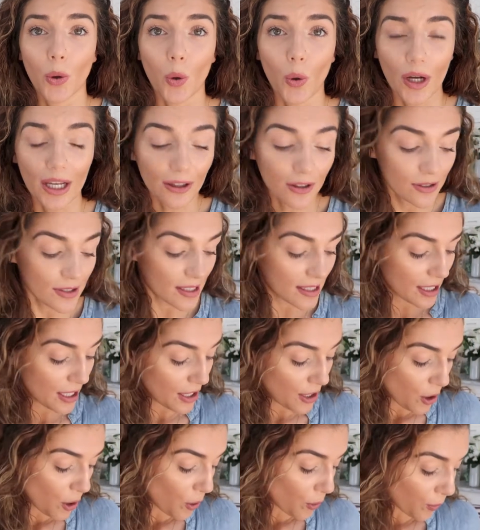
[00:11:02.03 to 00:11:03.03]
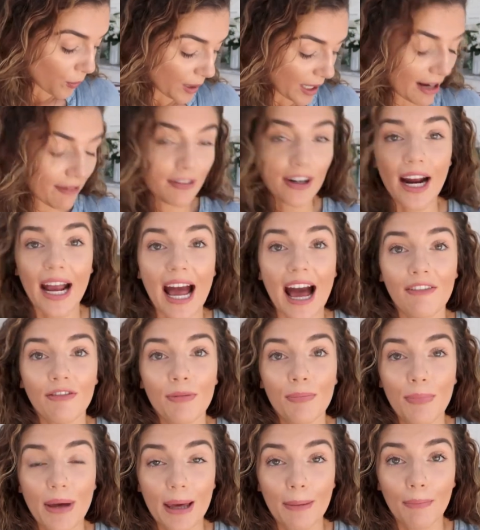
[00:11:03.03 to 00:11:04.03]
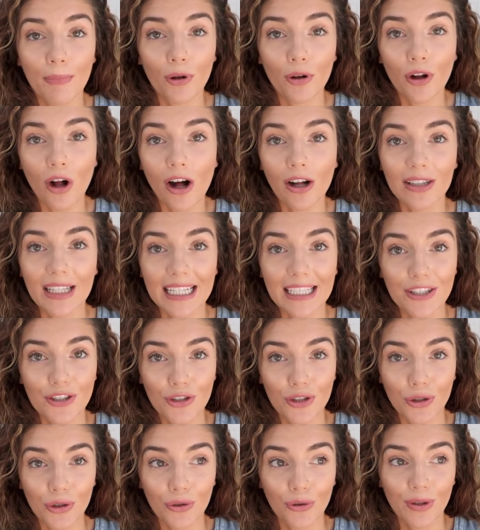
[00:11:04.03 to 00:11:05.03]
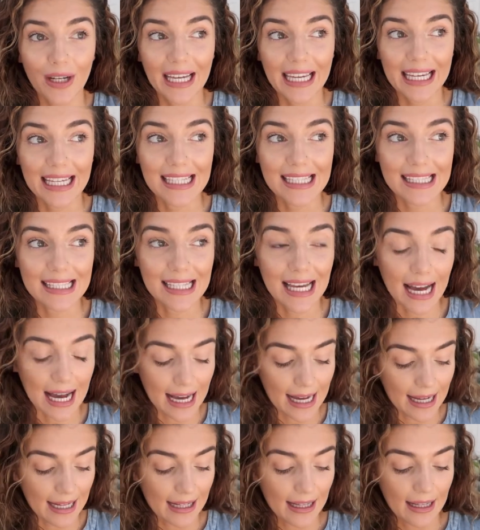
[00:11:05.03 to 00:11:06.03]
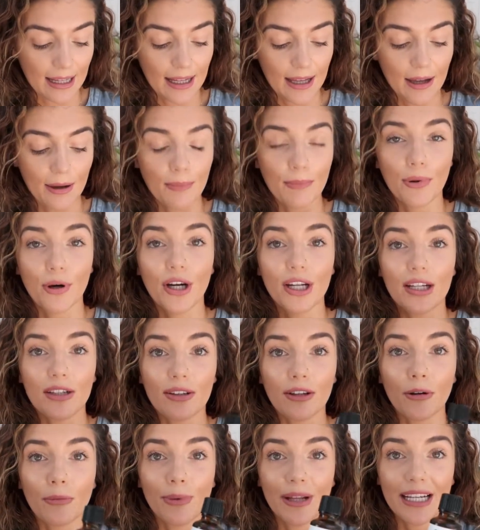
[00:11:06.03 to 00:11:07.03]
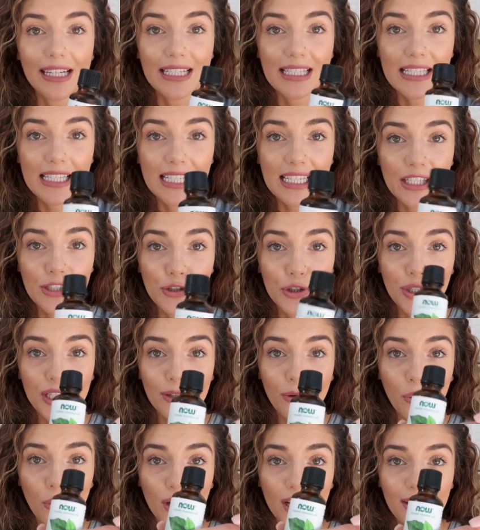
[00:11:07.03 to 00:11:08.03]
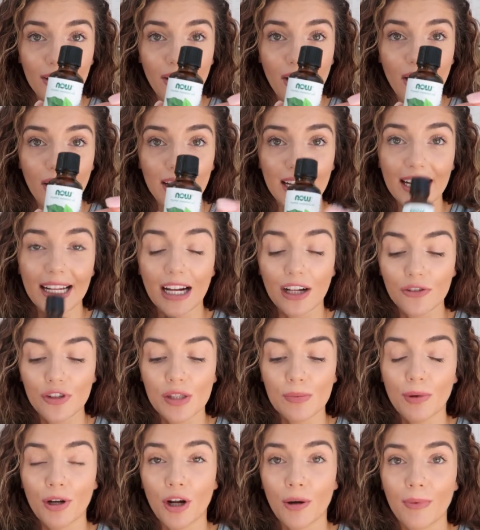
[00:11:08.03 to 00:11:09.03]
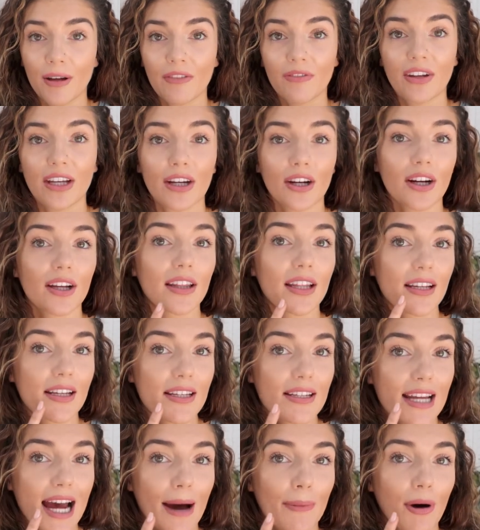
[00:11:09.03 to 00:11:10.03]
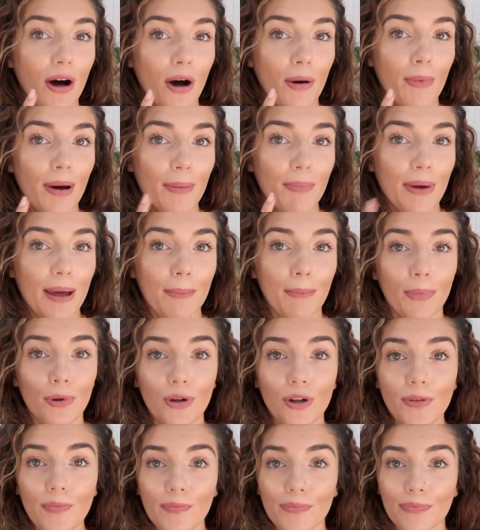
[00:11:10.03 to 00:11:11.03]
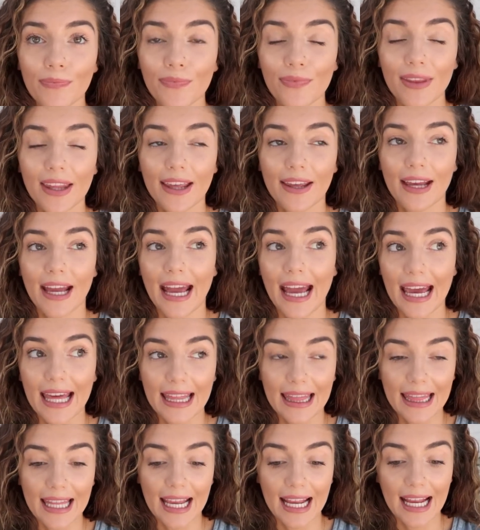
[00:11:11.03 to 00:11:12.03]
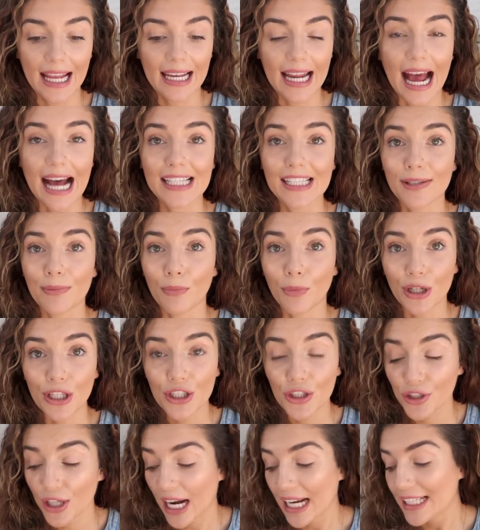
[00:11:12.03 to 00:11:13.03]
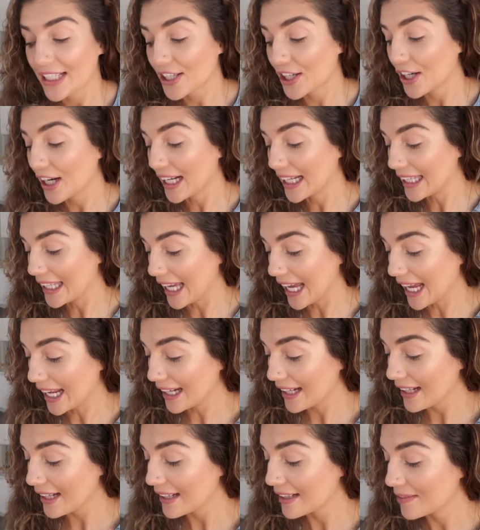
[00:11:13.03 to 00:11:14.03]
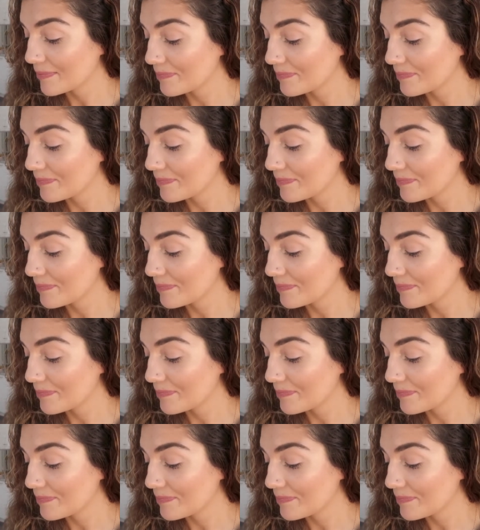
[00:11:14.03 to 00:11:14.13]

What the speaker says: oils. Whenever I have a pimple, all I do is put a little bit of tea tree oil on it. I'll just put it on my finger and then dab it on my pimple. And then as a moisturizer, again,